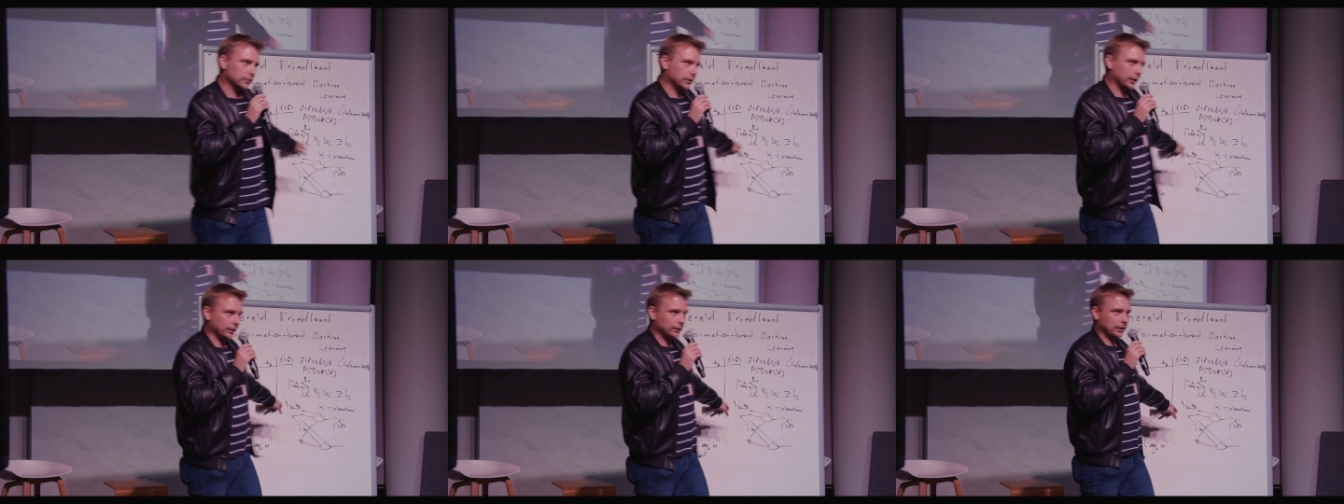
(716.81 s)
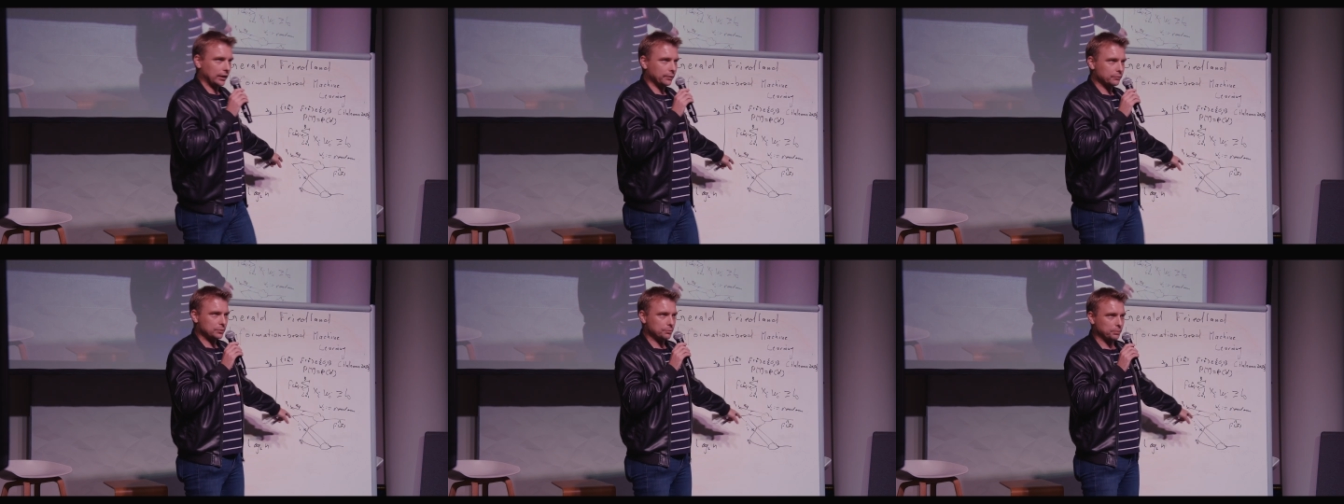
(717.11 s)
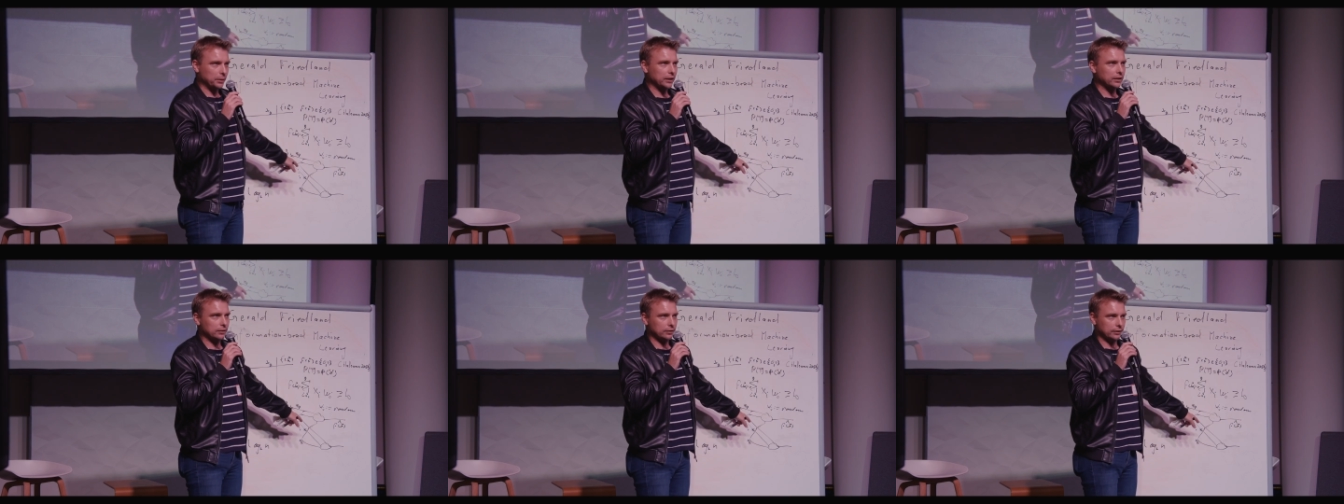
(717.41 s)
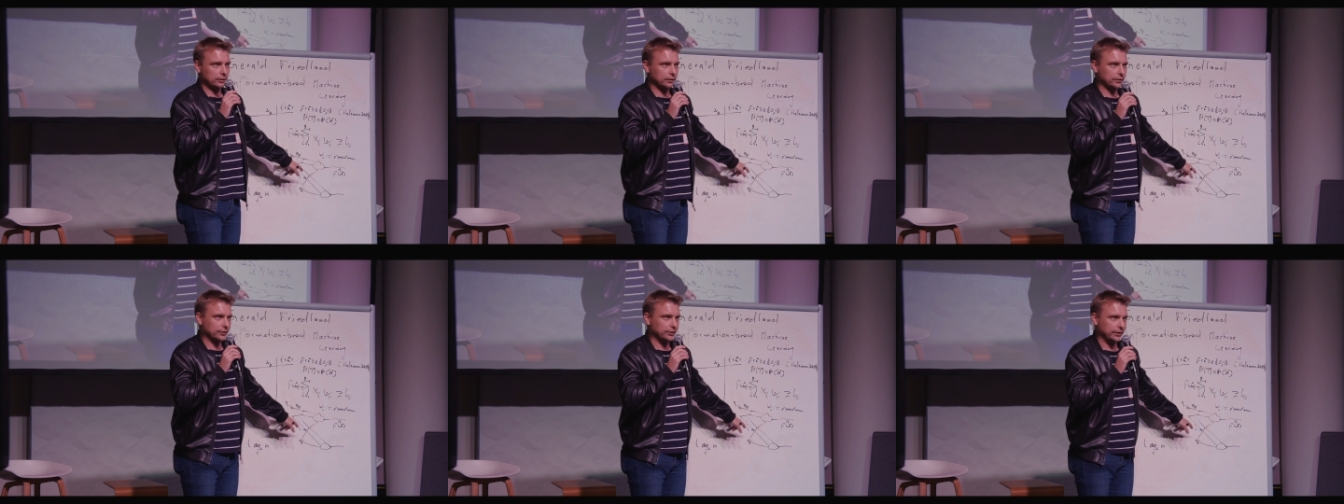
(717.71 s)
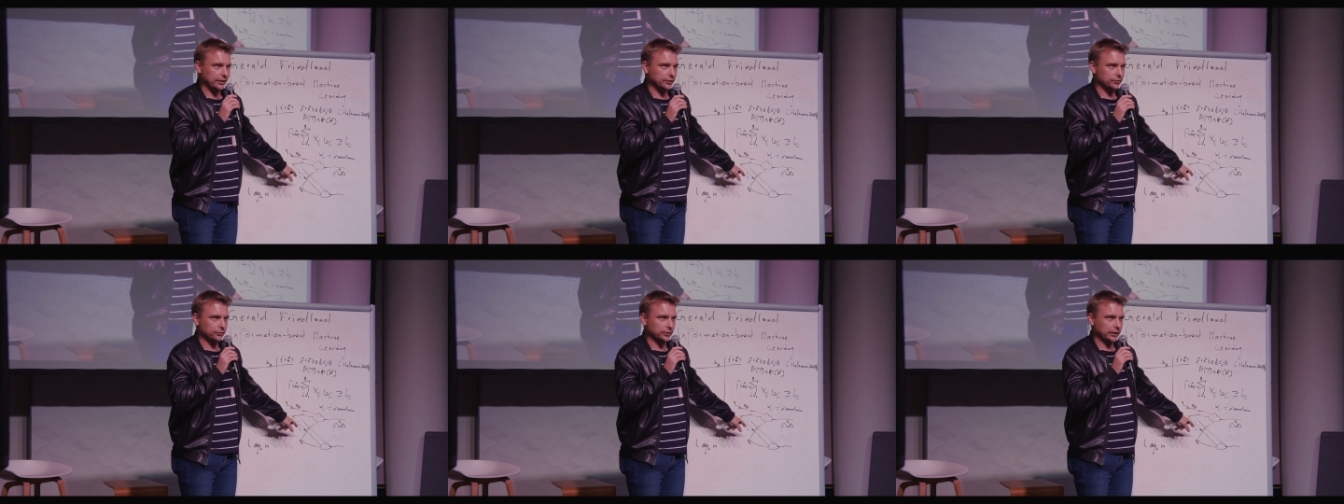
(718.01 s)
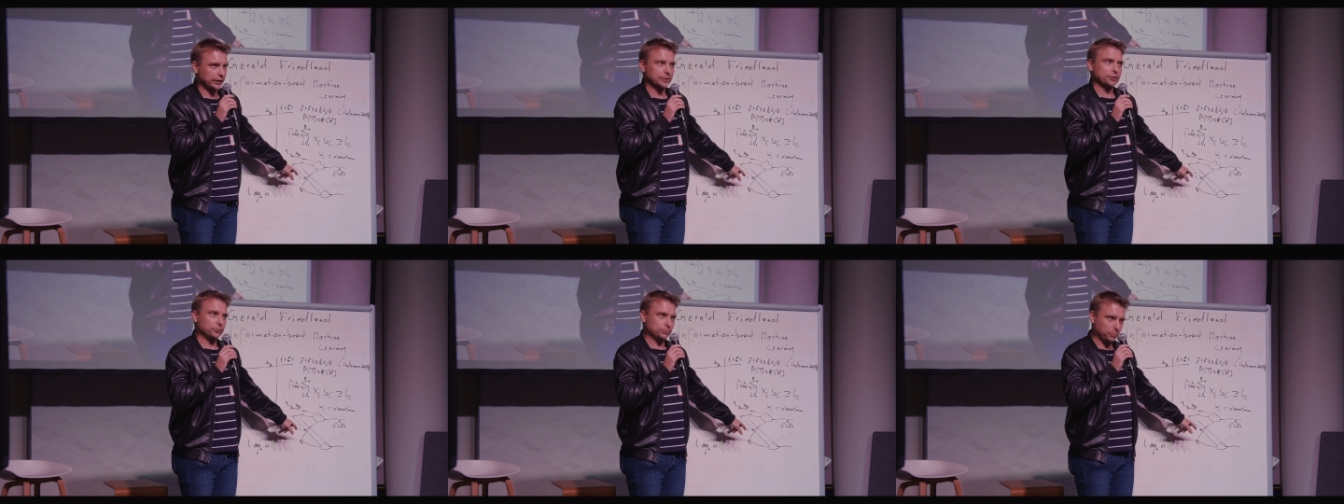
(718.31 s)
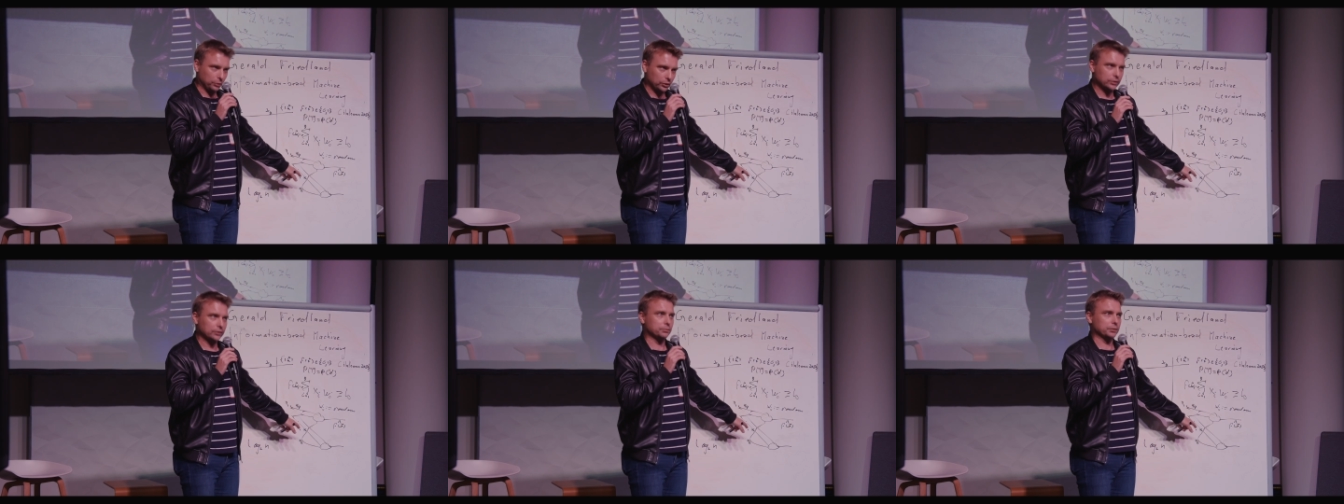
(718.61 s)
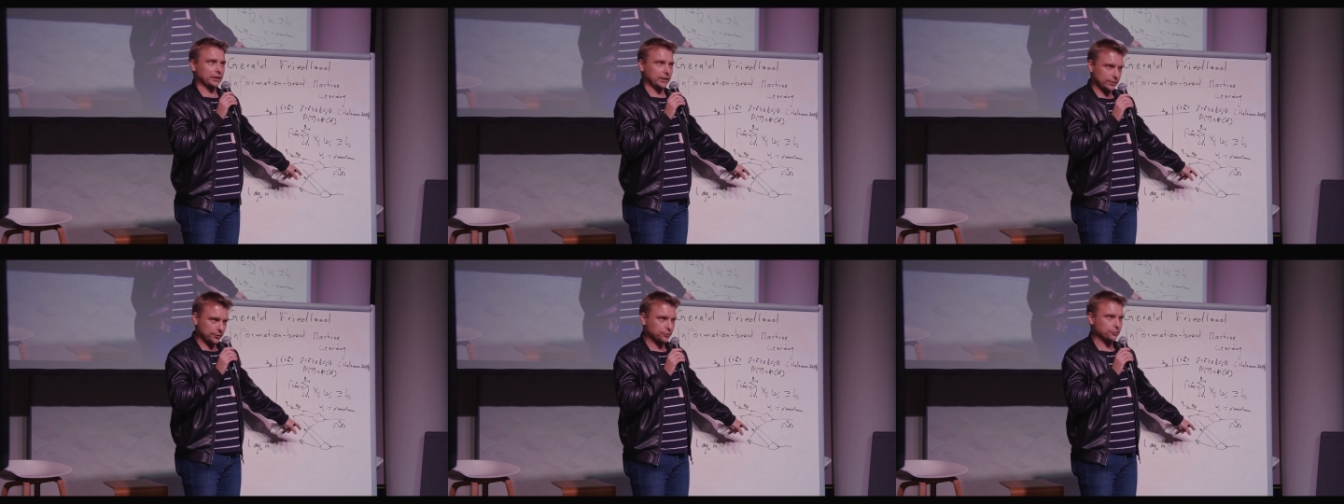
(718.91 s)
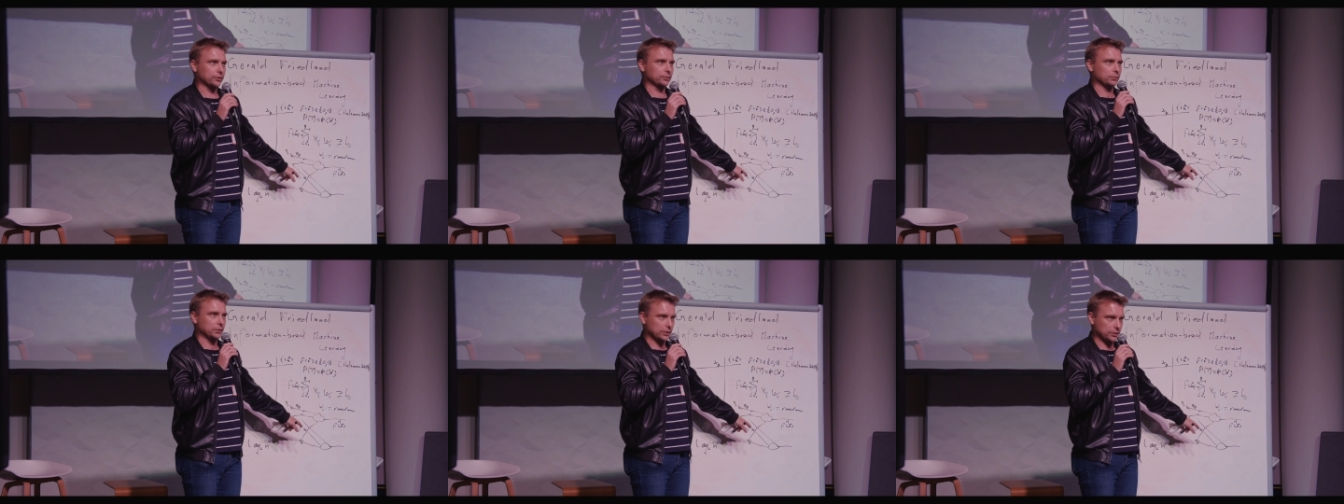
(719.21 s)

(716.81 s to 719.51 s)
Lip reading: 10 times bigger than the theory, you're going to be extremely